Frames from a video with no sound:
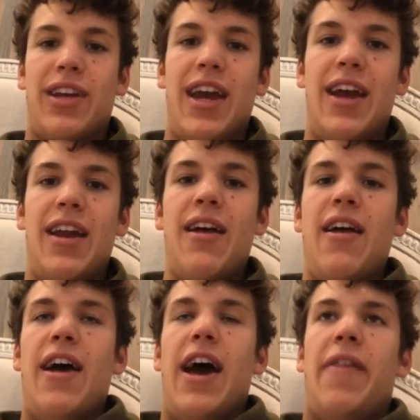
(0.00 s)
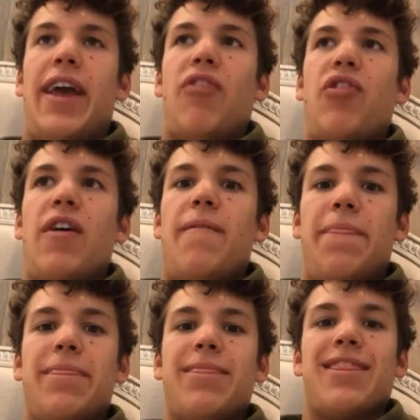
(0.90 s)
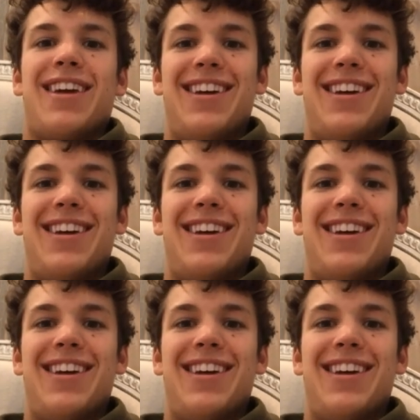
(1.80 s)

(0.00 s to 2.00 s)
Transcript: kid? Yeah, that's and, like, me exactly.